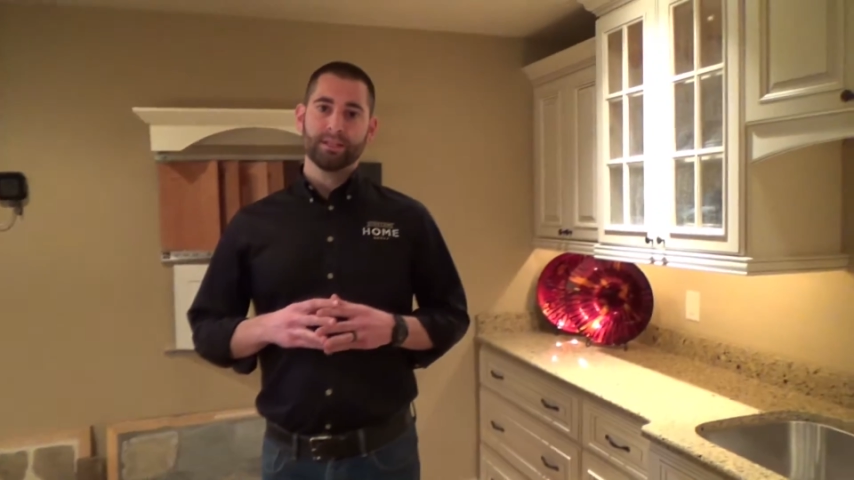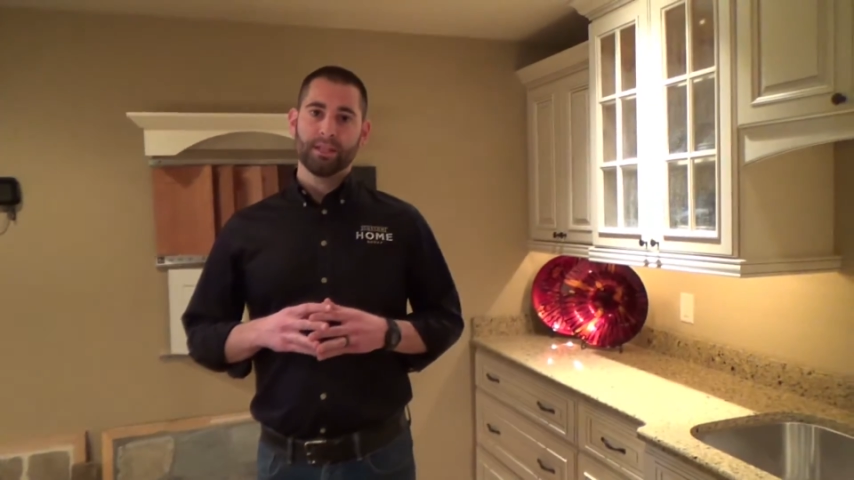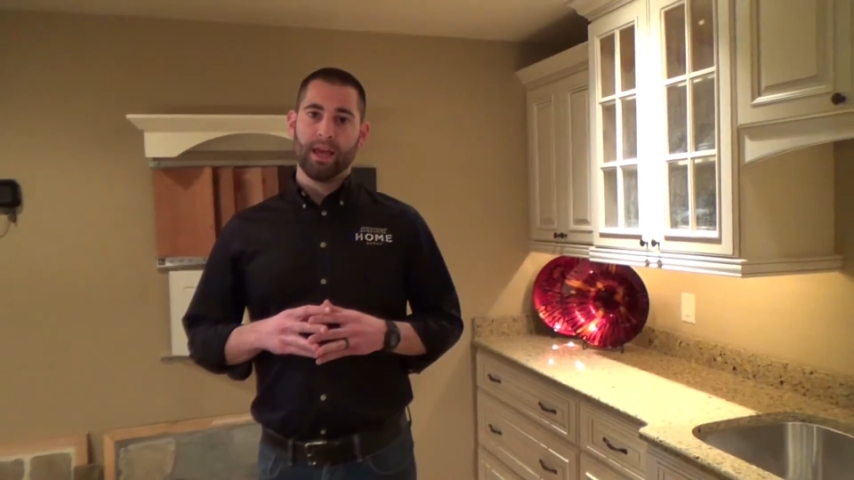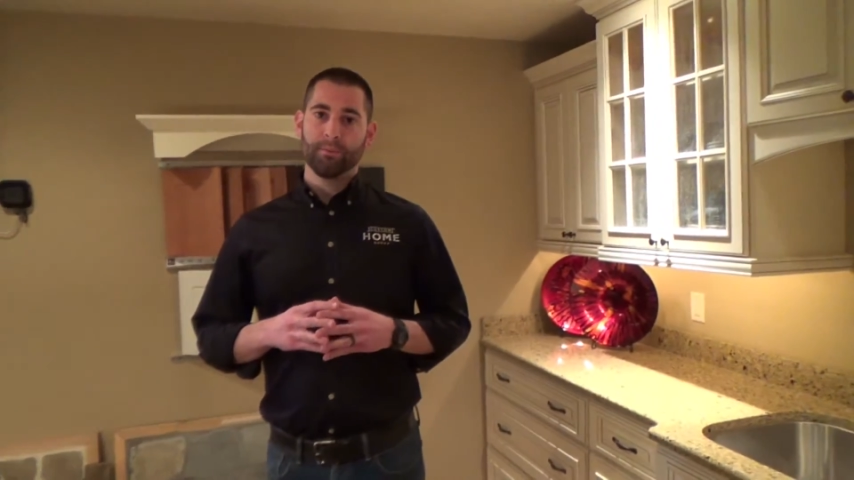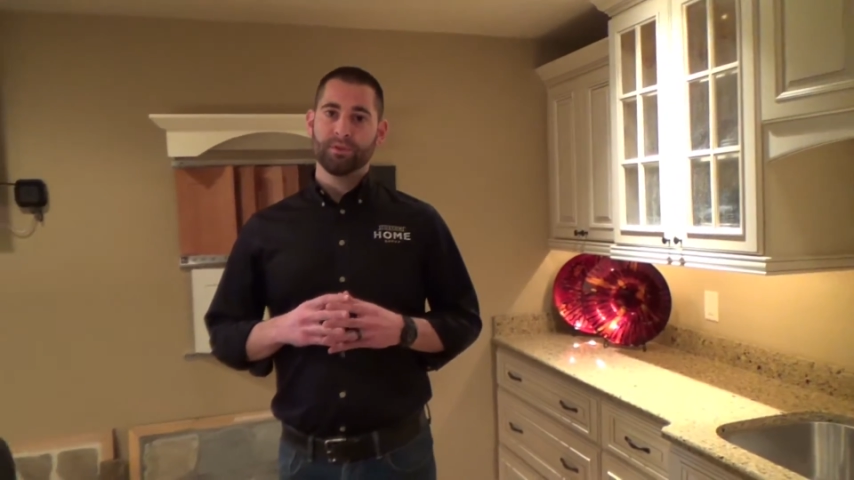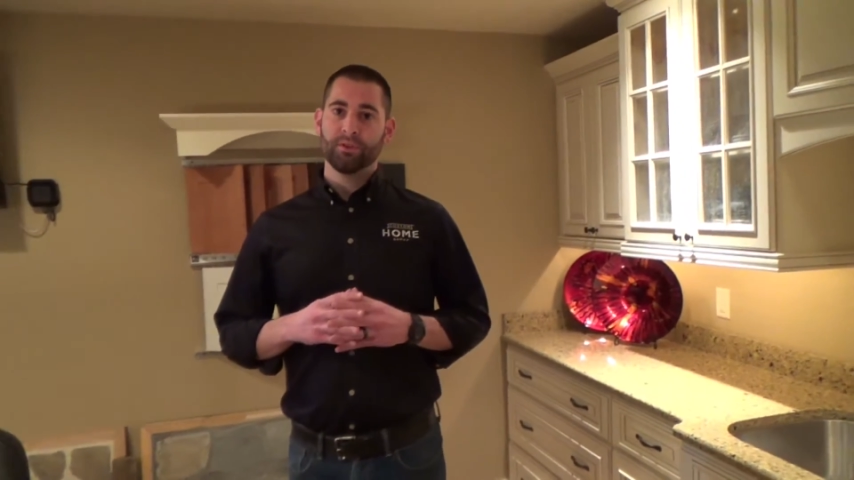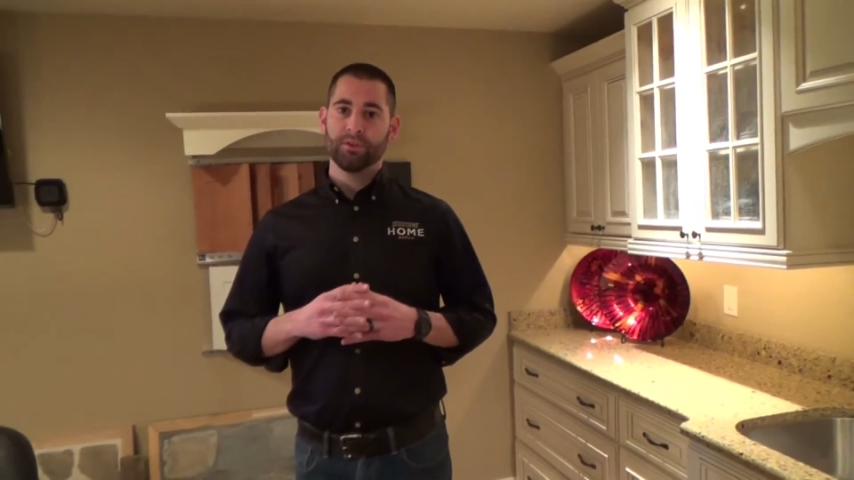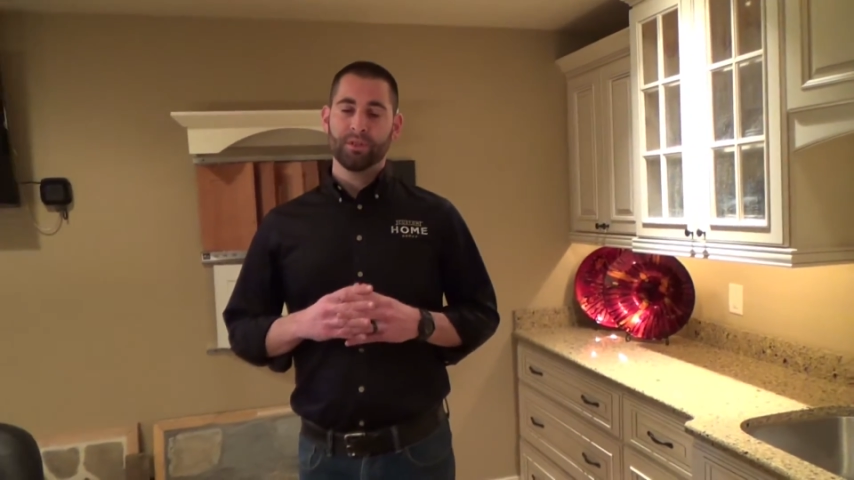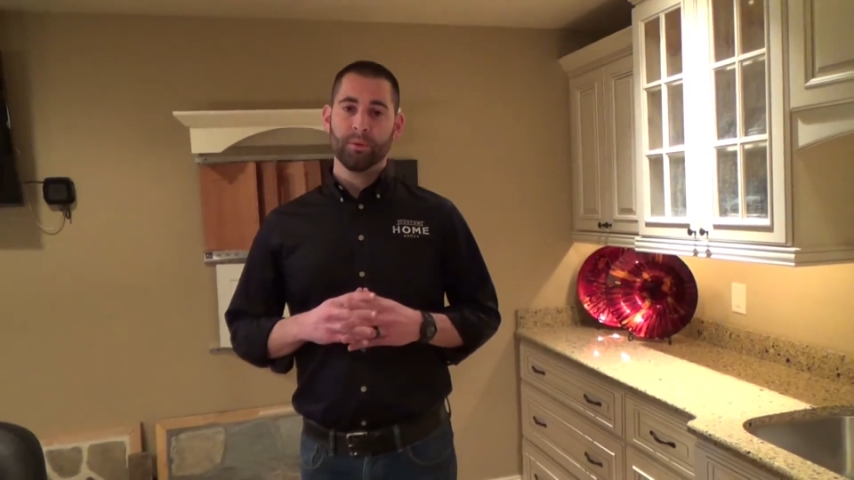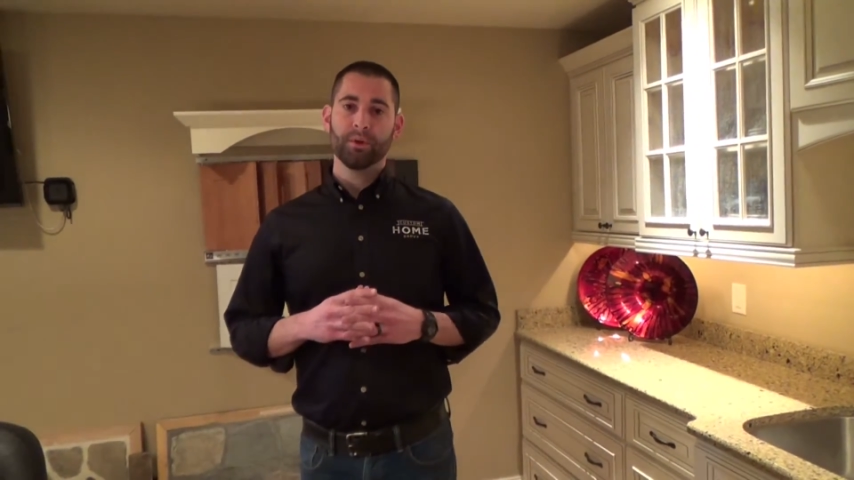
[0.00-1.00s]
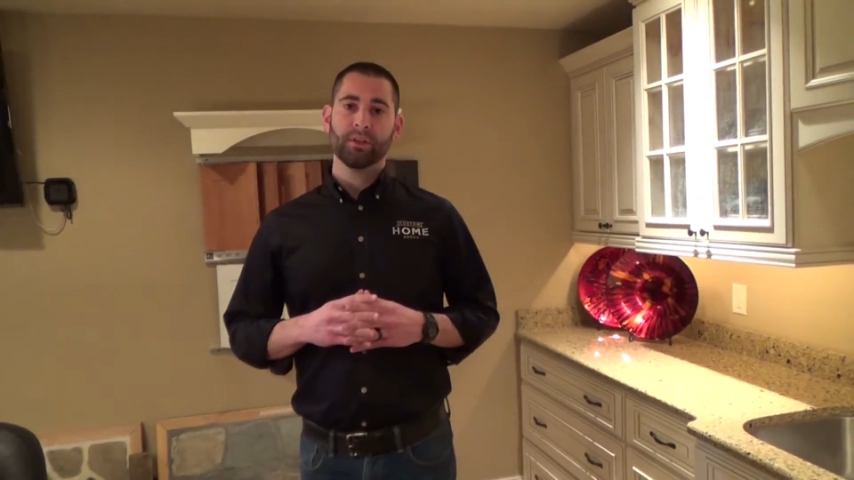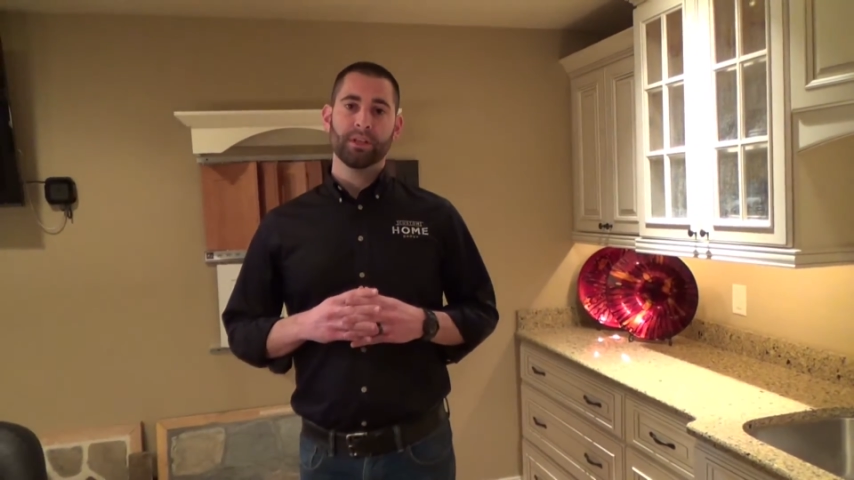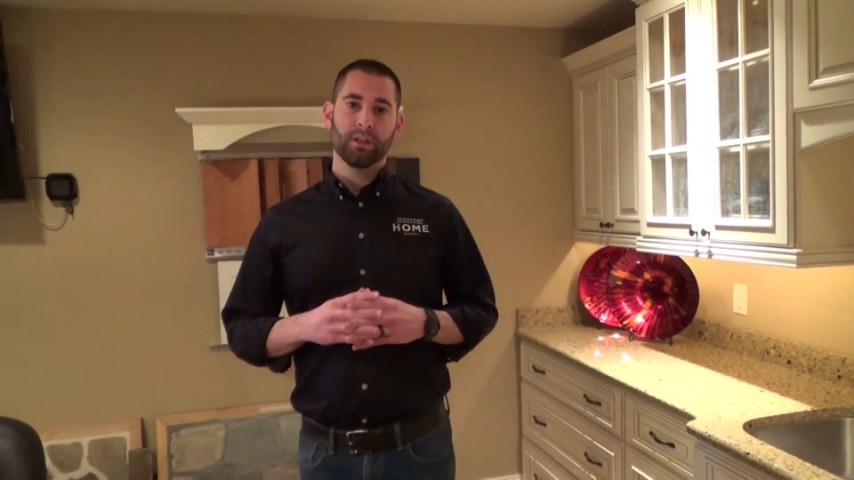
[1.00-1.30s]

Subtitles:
slabs, they're typically